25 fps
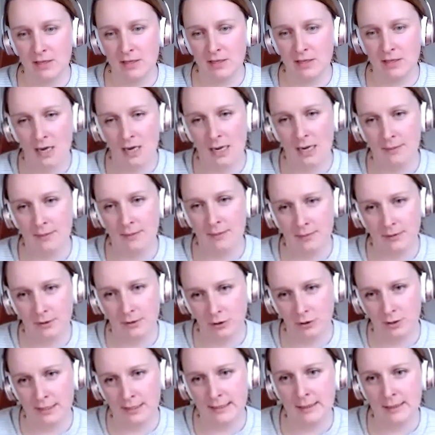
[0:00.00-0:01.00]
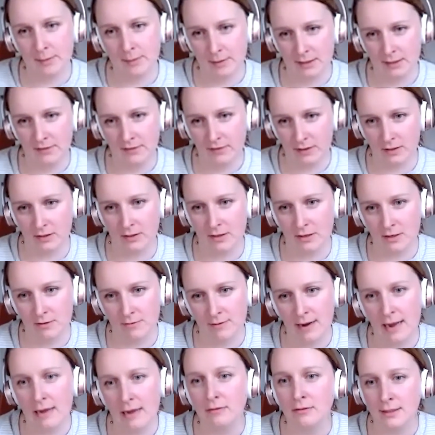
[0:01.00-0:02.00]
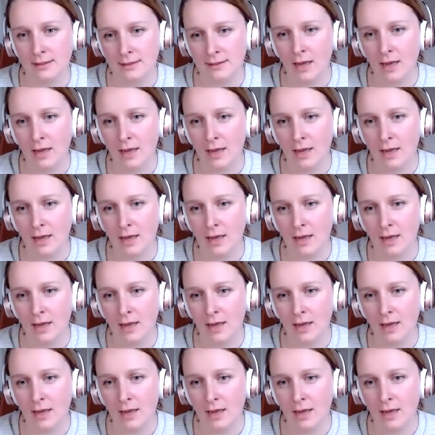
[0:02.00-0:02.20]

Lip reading: of the top trends specifically around